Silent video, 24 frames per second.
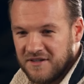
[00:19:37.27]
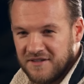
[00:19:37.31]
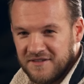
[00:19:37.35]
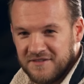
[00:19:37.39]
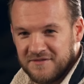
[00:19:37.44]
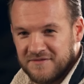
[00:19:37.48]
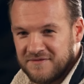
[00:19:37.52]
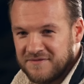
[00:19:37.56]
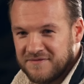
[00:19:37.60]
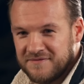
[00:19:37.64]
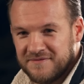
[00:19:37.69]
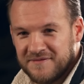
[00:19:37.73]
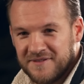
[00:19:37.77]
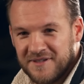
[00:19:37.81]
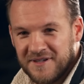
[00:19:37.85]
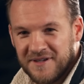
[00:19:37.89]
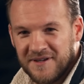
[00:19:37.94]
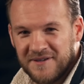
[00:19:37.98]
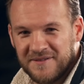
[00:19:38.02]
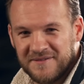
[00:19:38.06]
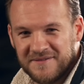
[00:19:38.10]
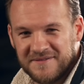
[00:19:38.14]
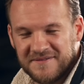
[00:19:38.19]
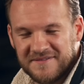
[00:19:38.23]

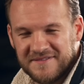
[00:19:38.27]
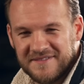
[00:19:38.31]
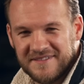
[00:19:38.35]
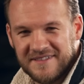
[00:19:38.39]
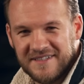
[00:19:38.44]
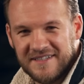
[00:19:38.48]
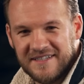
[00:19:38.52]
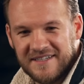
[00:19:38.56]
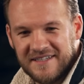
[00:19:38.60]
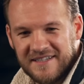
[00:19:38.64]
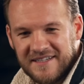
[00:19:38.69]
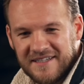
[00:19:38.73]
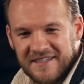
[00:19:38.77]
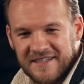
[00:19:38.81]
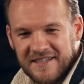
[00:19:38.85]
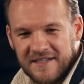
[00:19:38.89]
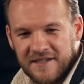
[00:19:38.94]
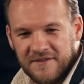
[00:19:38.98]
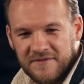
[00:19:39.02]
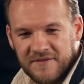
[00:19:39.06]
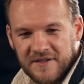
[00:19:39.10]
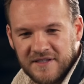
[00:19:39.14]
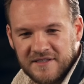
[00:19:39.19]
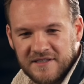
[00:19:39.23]

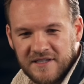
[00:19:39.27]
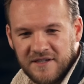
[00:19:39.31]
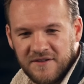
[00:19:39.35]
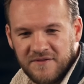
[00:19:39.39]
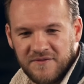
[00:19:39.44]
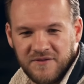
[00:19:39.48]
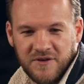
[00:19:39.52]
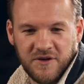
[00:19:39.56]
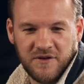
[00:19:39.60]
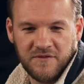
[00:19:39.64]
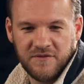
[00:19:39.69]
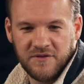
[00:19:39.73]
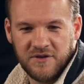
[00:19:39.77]
if that's how you felt,